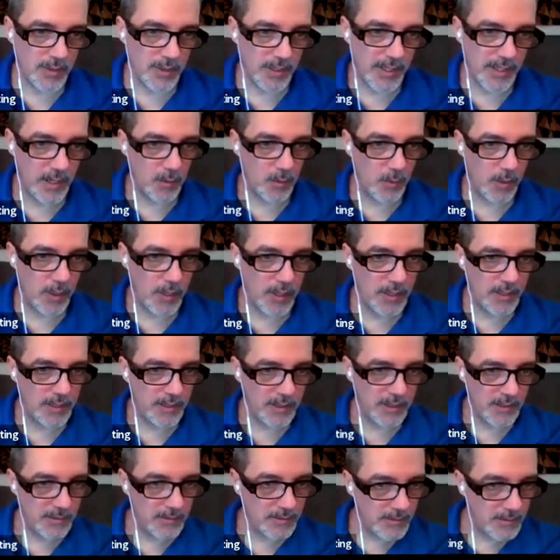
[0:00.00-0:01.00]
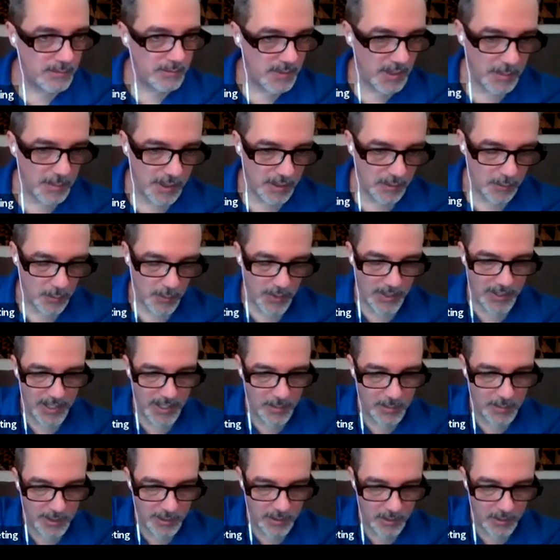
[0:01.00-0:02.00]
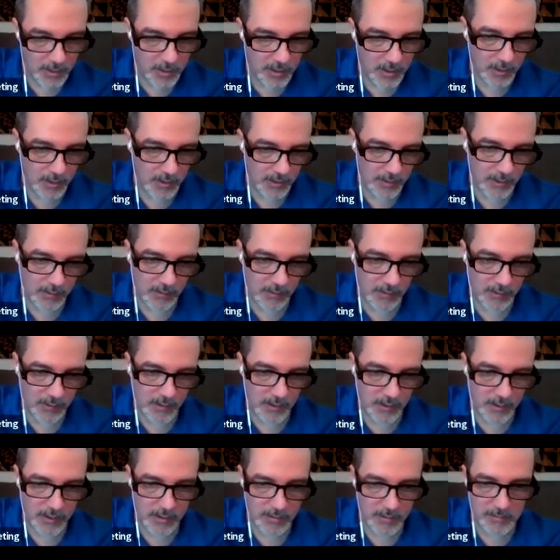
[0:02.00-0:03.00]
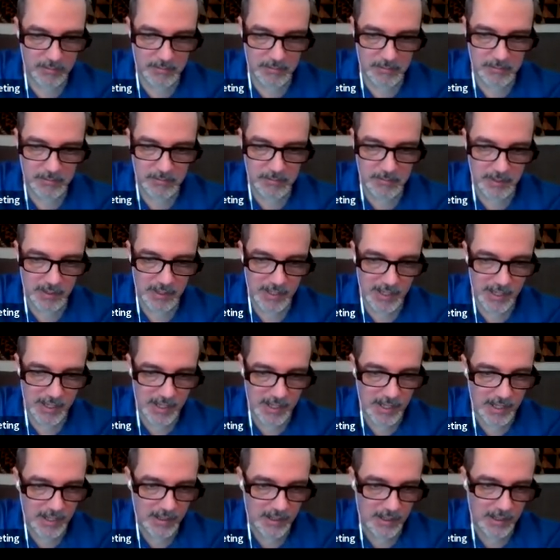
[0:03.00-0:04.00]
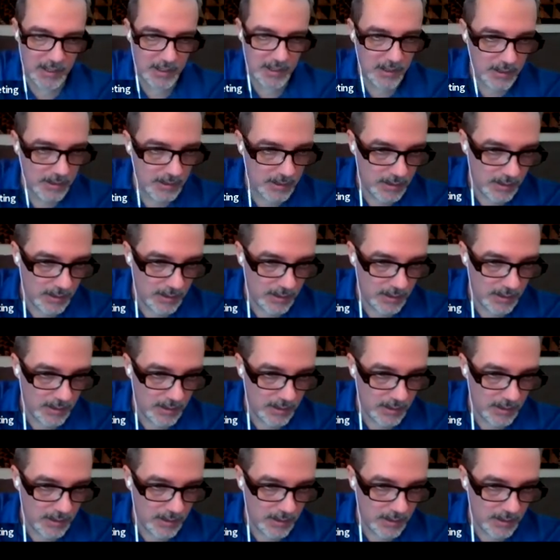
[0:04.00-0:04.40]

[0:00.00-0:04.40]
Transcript: into layout 1 and maybe I'll rename it. I'll call this plan